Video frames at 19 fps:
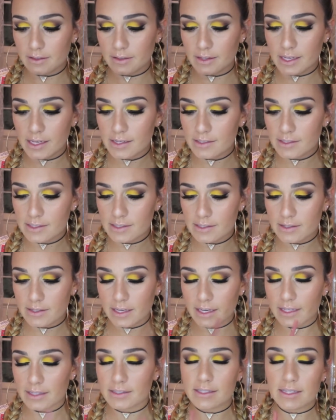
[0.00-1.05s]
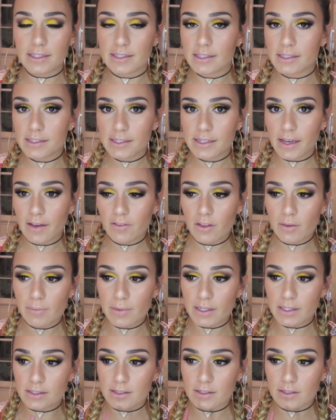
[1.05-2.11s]
the consistency of them
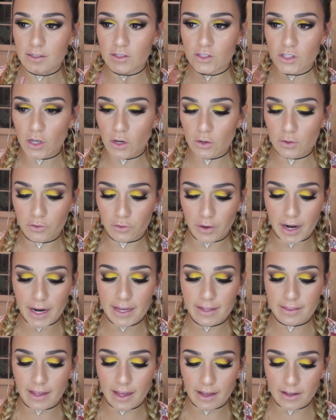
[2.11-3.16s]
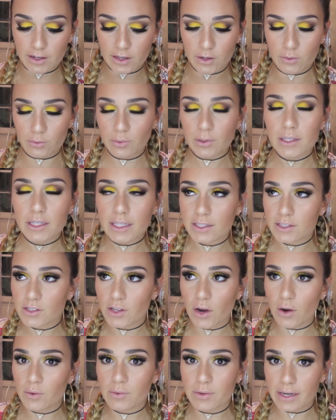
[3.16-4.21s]
is so great that you really
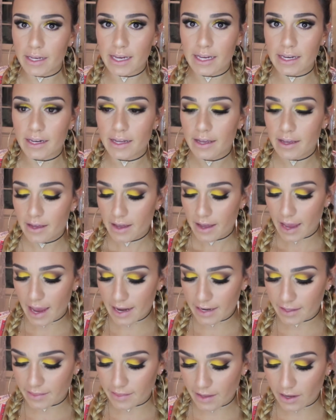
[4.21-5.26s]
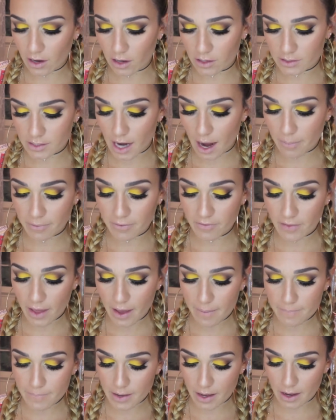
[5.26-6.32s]
don't need anything on top of
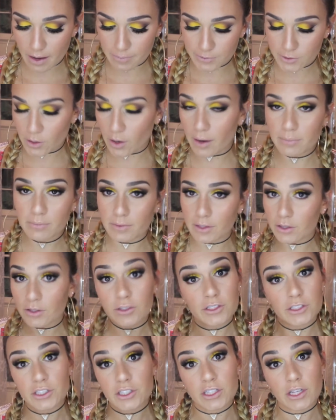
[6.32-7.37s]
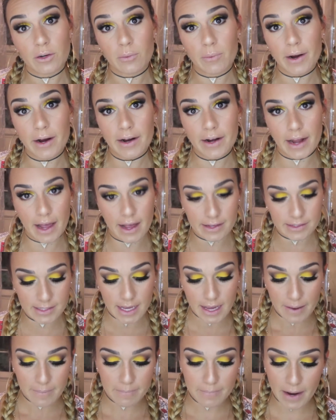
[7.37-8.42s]
them. So I'm literally just going to wear it as
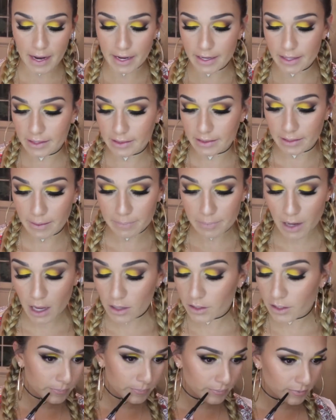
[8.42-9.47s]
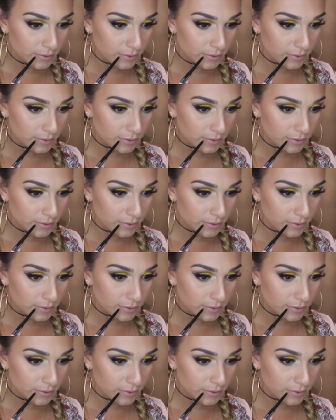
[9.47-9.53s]
my lip color.